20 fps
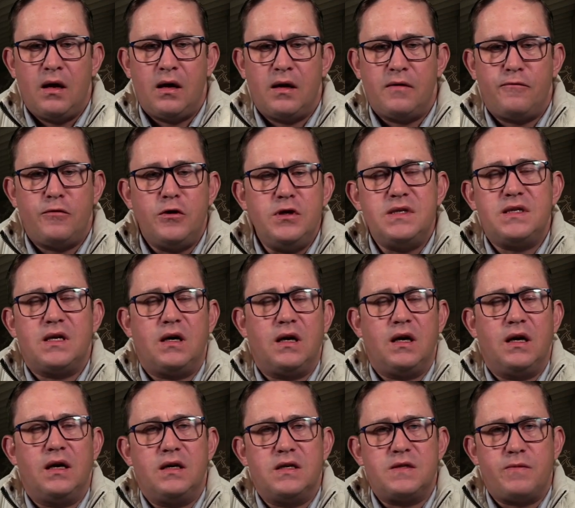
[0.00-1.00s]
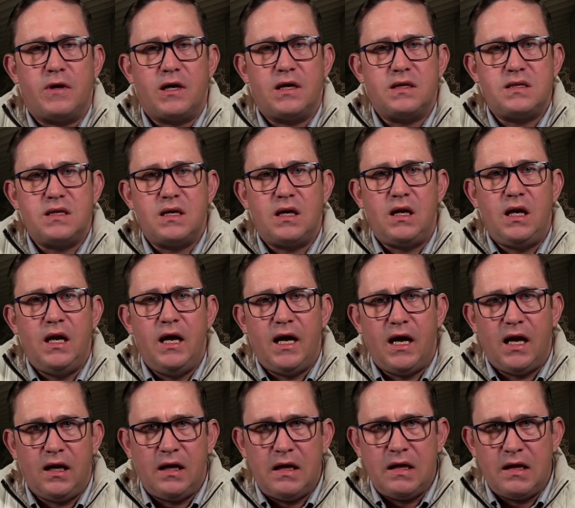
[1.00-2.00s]
Freestyling is
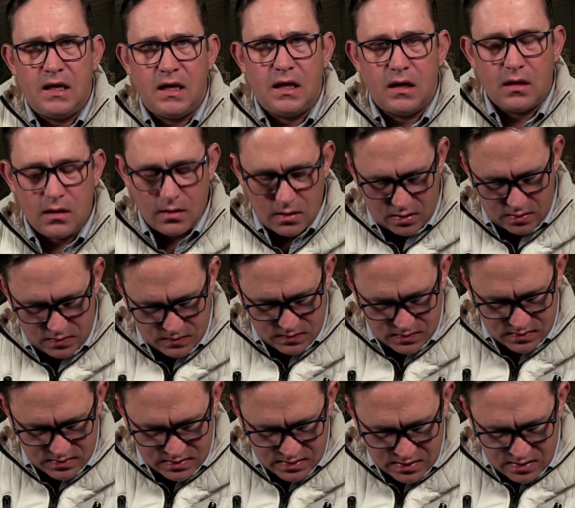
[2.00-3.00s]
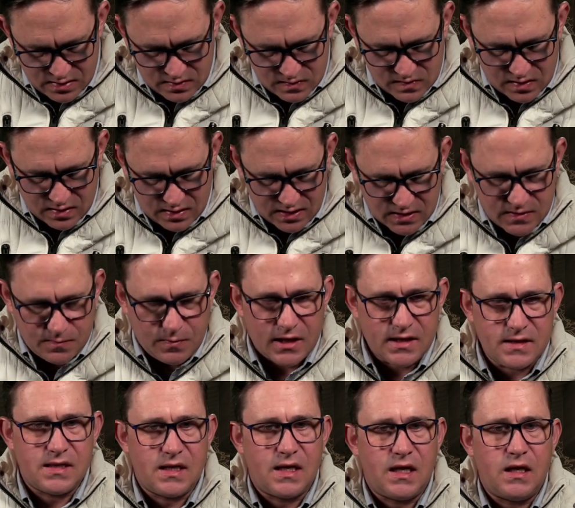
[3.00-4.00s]
basically anything goes. So that's
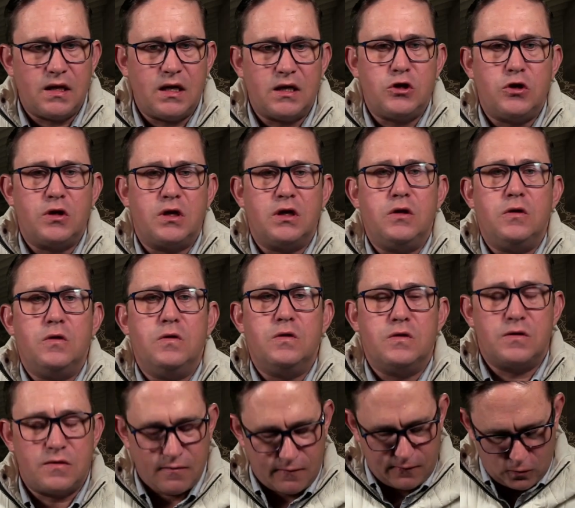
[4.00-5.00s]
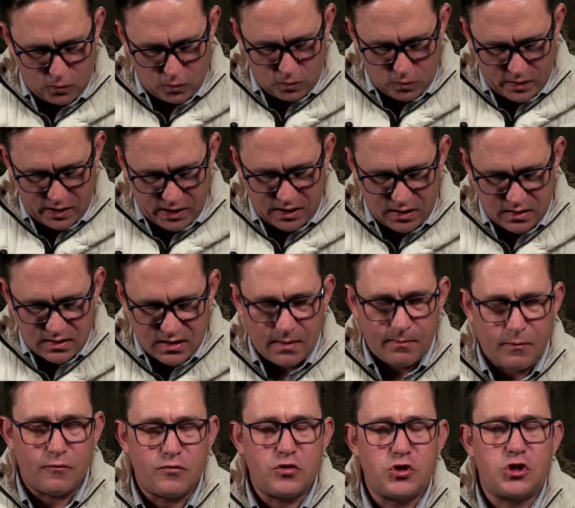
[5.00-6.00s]
basically that you can use for any
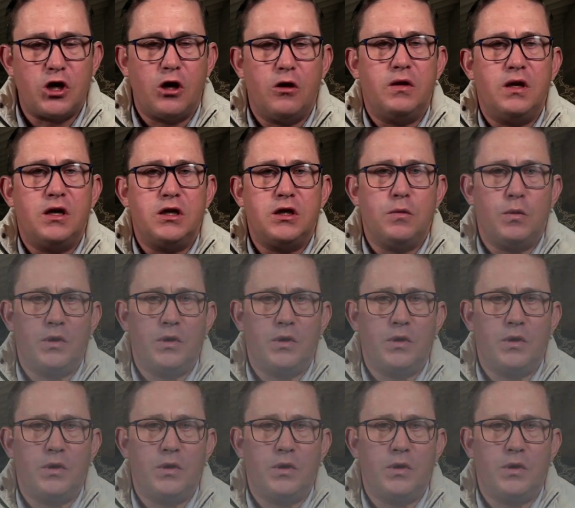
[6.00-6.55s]
type of show that you